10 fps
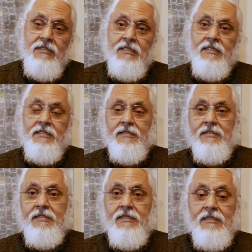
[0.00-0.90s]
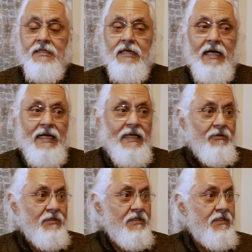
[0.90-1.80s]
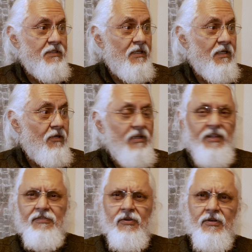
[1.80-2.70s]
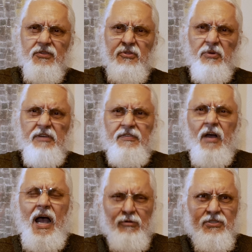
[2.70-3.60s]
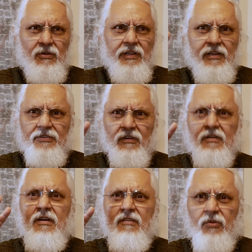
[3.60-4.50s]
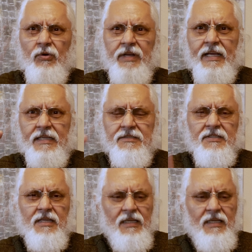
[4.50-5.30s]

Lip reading: and I was only there for 4 days.